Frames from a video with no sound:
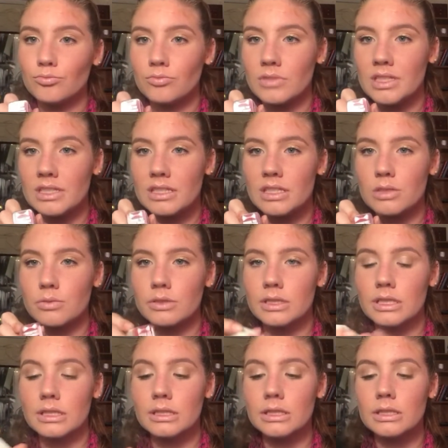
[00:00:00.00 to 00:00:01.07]
This is what
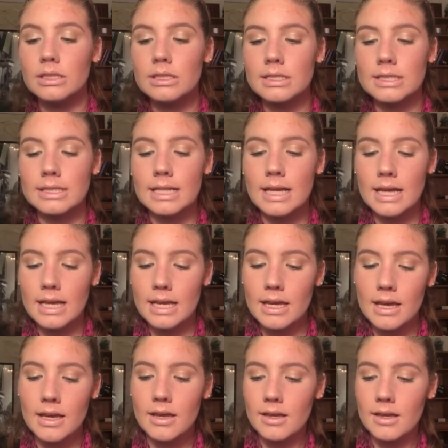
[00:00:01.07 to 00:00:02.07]
it looks like.